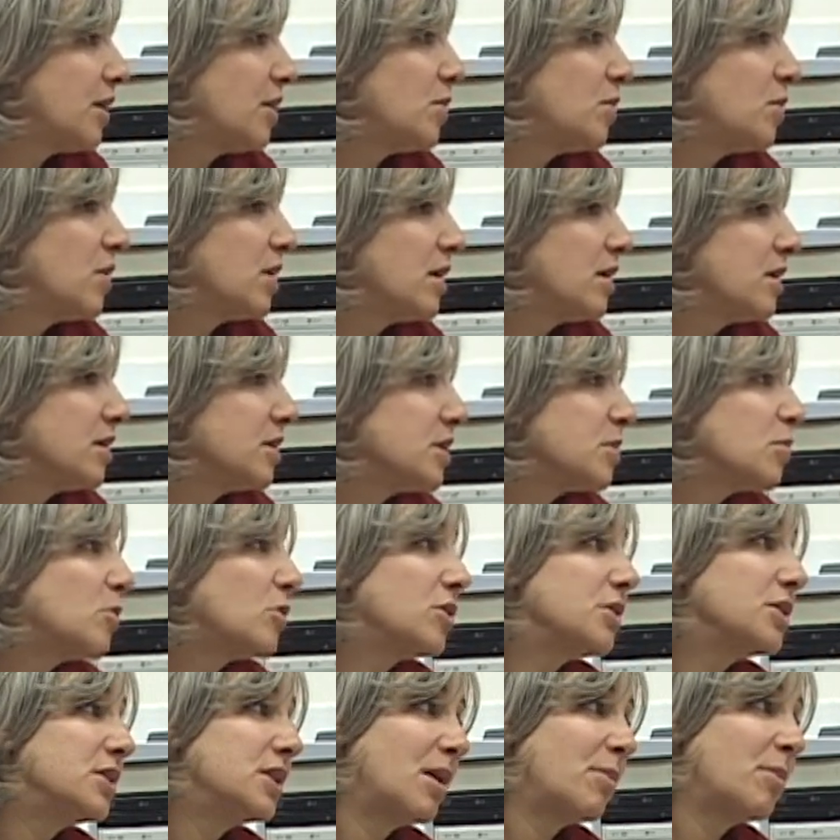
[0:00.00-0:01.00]
where it's more
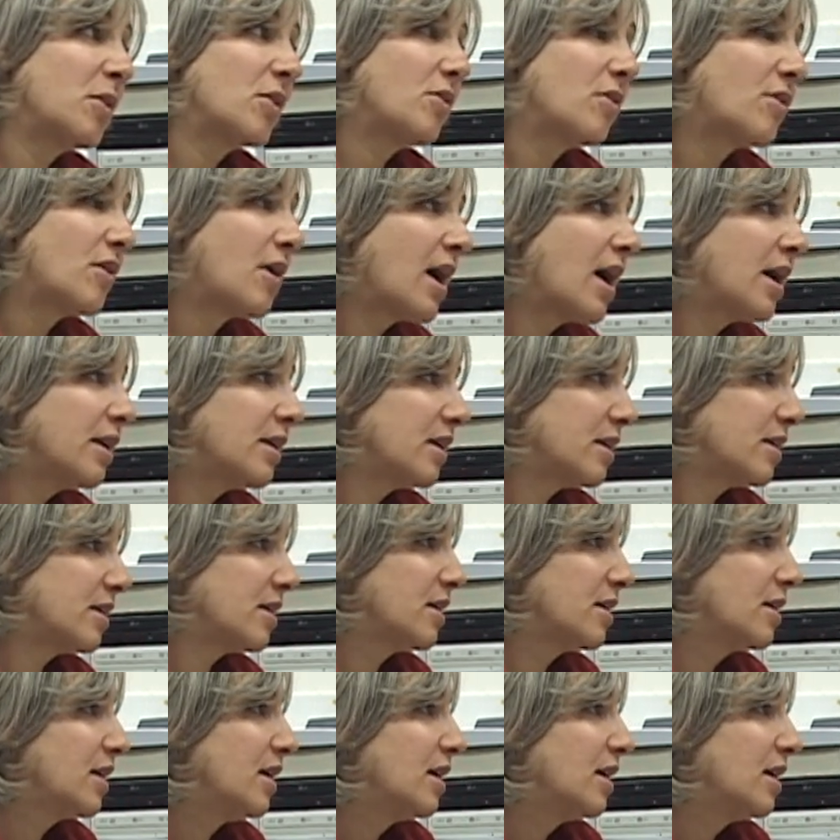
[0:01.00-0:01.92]
democratic.